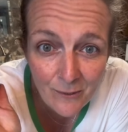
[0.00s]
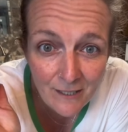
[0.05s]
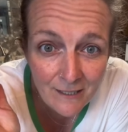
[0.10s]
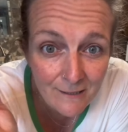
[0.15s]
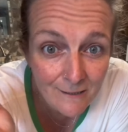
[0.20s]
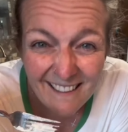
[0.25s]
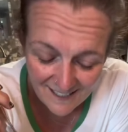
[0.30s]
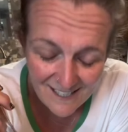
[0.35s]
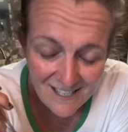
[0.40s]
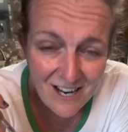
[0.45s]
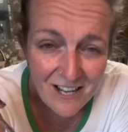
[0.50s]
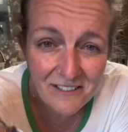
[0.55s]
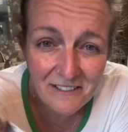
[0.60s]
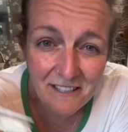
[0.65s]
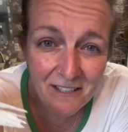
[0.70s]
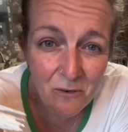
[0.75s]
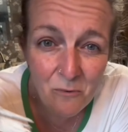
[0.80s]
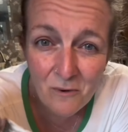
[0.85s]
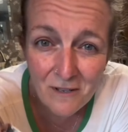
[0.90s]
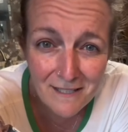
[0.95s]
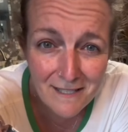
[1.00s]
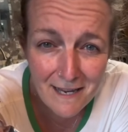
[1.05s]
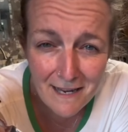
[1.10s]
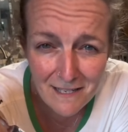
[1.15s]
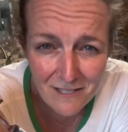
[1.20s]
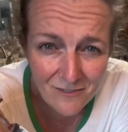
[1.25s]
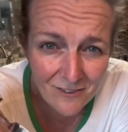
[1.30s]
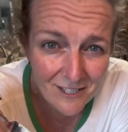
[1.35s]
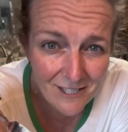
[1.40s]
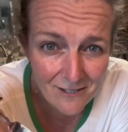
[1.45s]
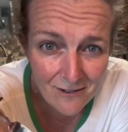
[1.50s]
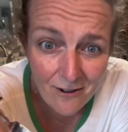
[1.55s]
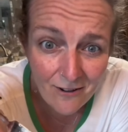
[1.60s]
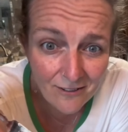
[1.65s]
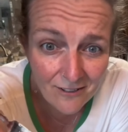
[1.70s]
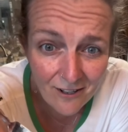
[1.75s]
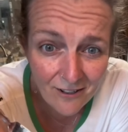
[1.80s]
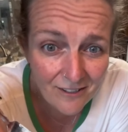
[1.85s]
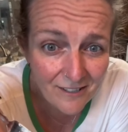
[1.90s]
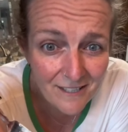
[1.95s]
It's not like one size fits
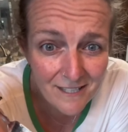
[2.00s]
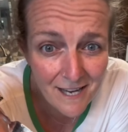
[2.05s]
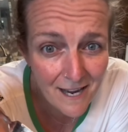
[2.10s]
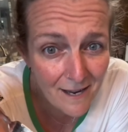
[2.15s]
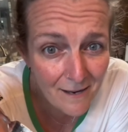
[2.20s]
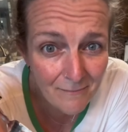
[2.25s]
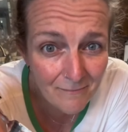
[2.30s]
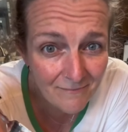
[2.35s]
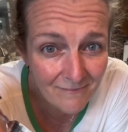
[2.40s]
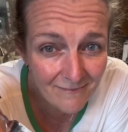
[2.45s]
all the time.